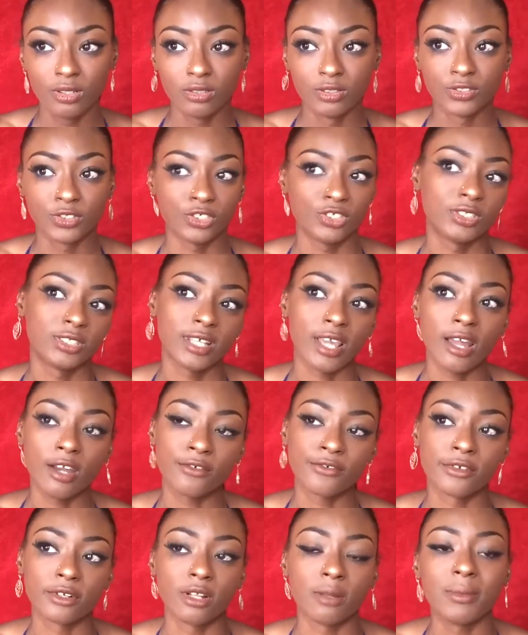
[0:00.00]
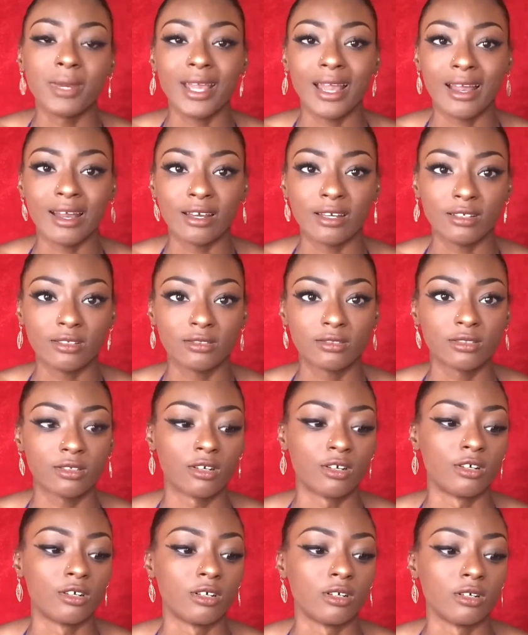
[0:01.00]
So I used to get it from like my aunt
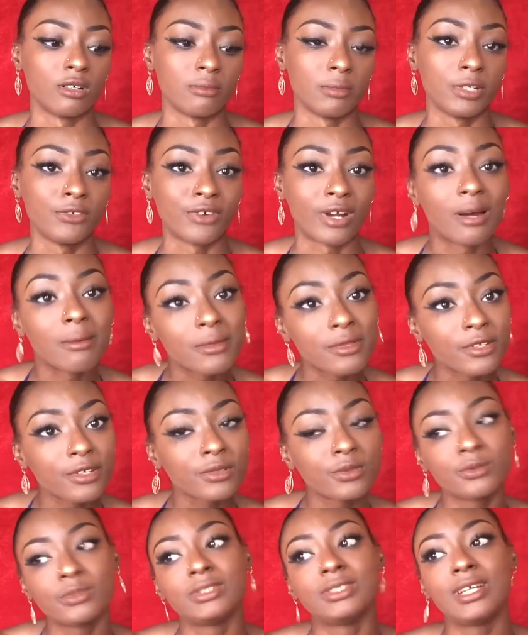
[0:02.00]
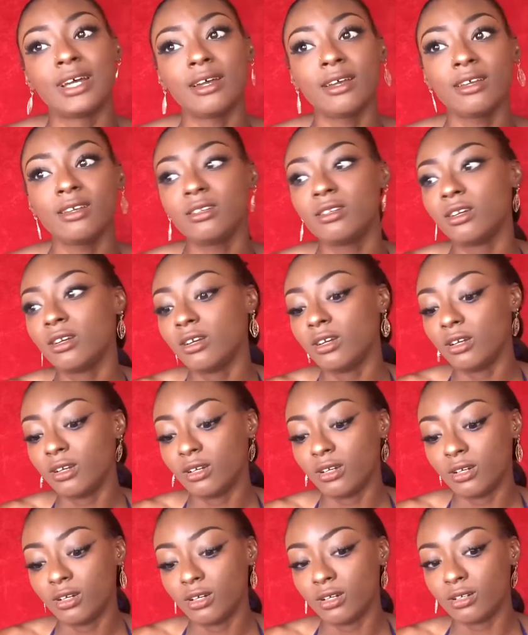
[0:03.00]
or my grandmother who died,
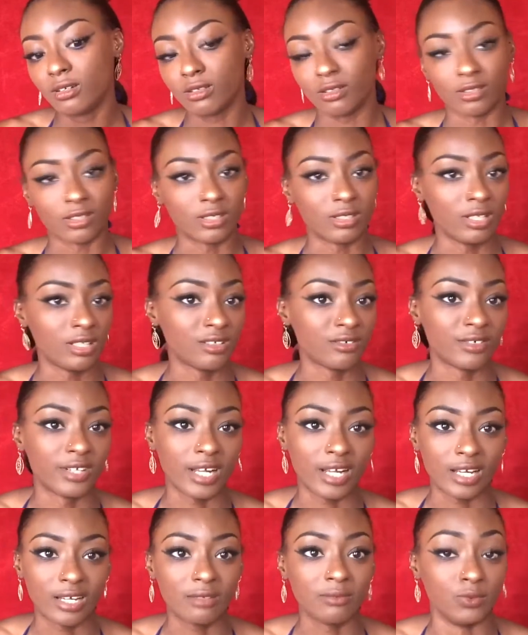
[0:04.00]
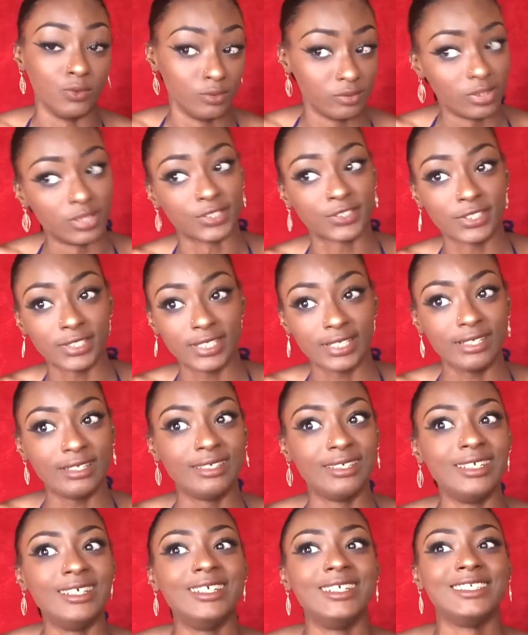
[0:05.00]
or another great aunt who also
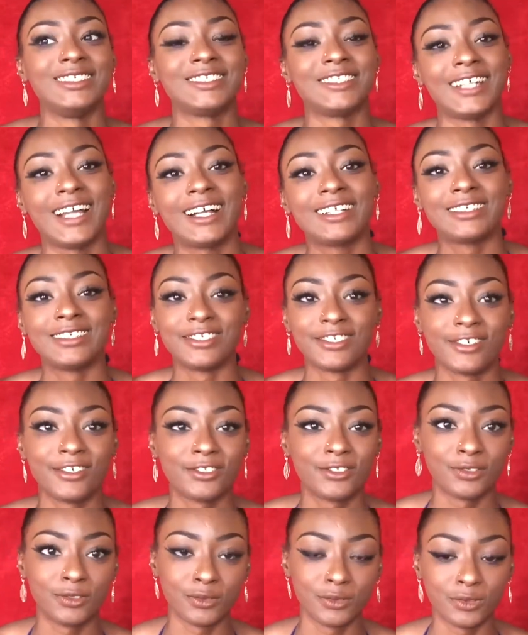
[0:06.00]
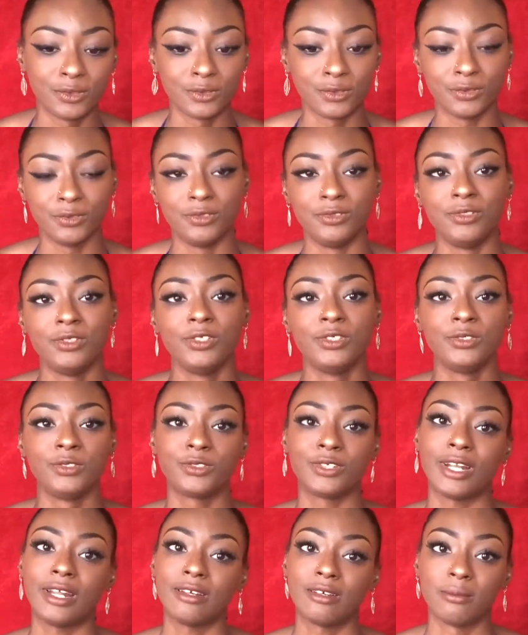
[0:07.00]
died. So I had to learn how to do cuckoo
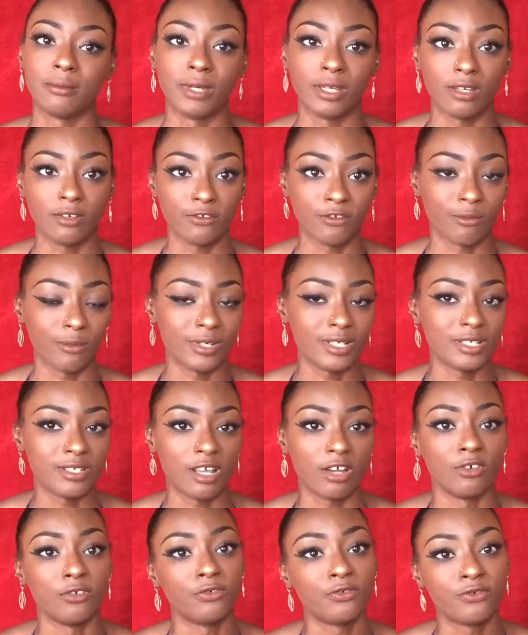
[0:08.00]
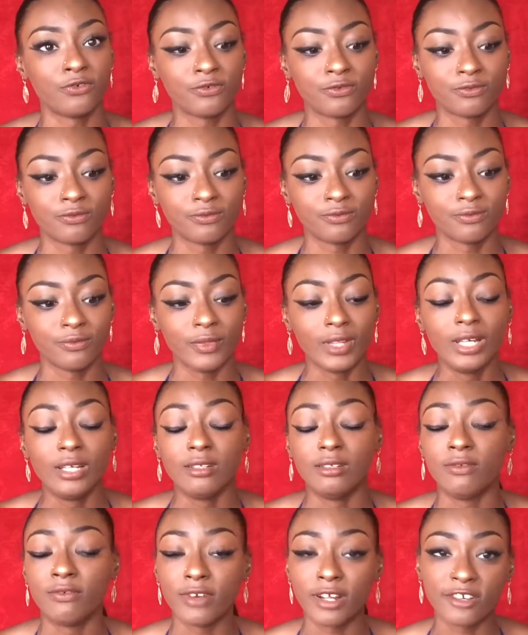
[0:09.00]
so that I can make it for myself.
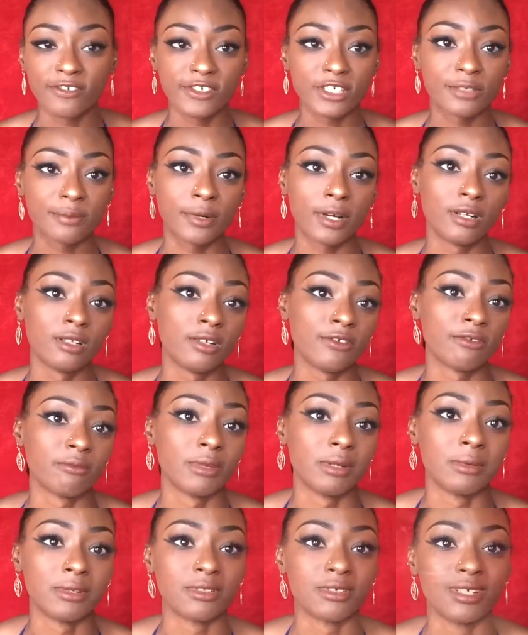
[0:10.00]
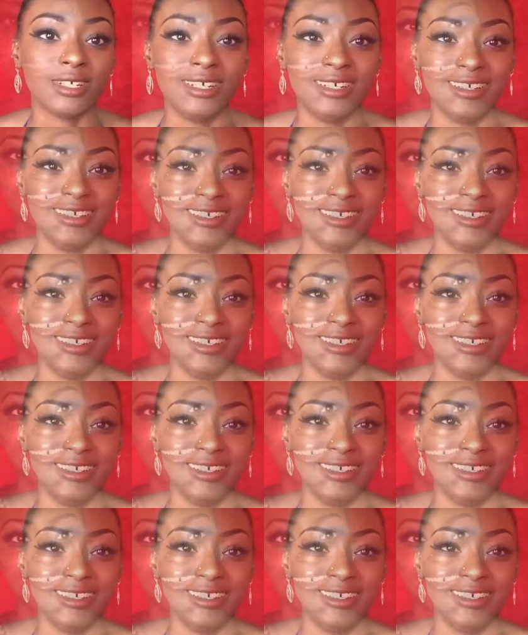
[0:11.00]
The flying fish probably for my mother.